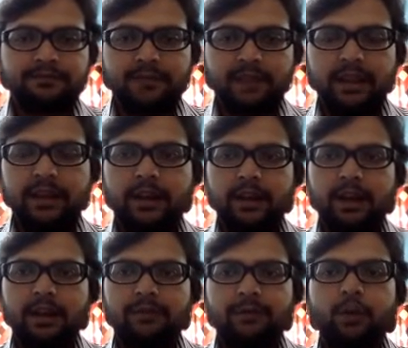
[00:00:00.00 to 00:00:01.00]
In
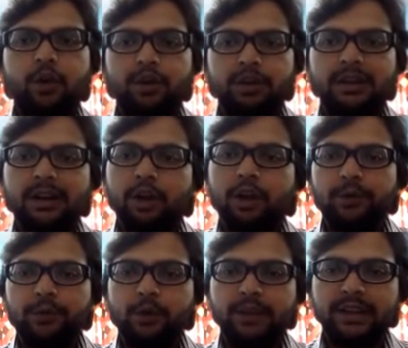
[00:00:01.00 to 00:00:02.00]
third or
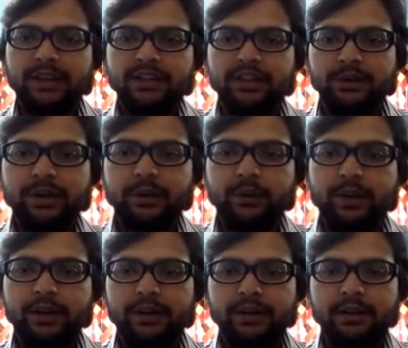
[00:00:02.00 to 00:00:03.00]
fourth lecture, unit
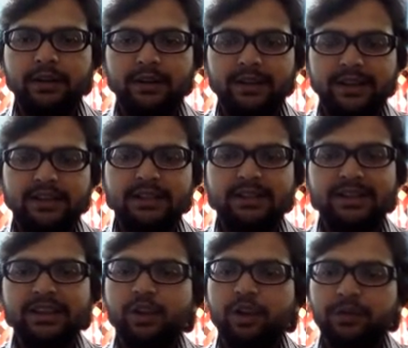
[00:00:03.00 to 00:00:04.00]
1, lecture
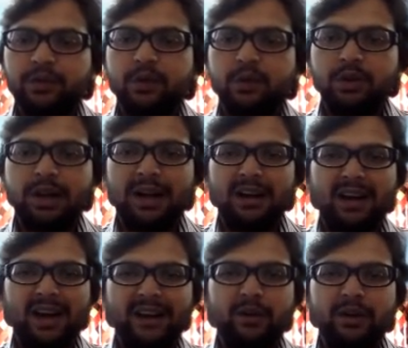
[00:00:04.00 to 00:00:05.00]
3 or 4.
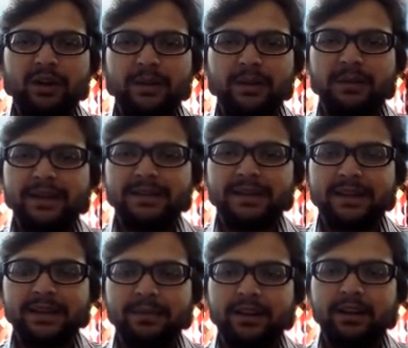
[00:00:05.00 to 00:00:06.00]
I don't remember
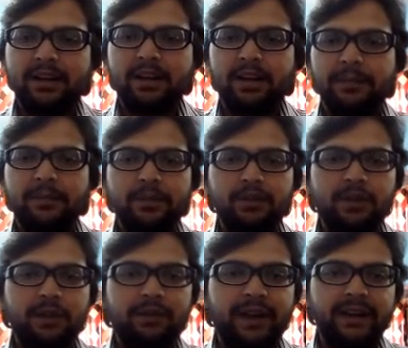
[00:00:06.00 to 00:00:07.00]
exactly, but you
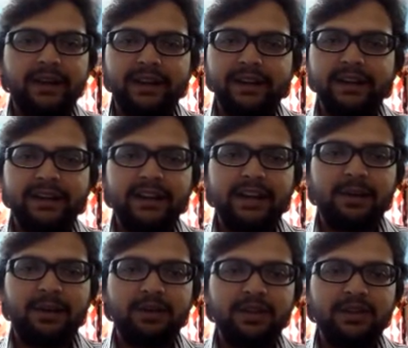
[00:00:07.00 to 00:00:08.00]
will find in detail
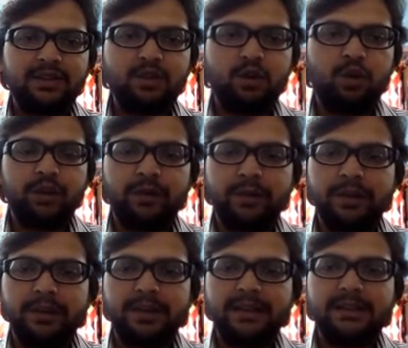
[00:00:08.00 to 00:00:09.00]
about this. So what we
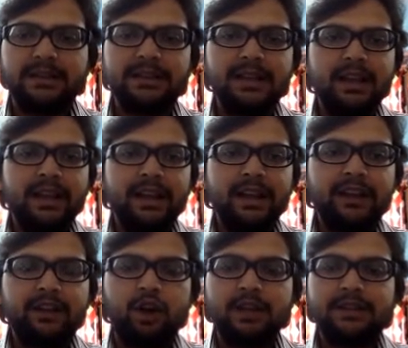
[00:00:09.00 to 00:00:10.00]
mean by this,
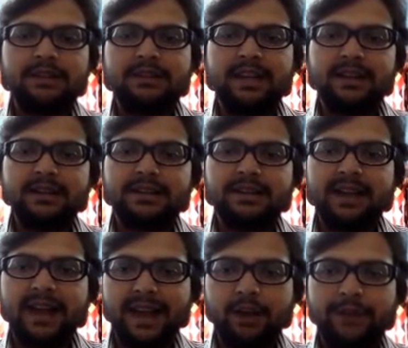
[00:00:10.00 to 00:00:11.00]
DDoS, that is
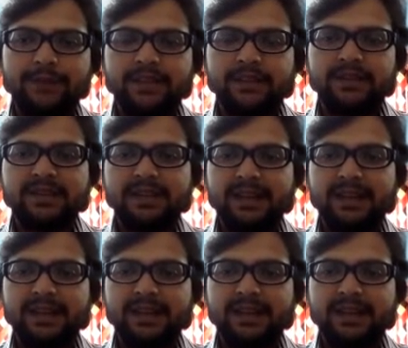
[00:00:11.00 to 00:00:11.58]
denial of service.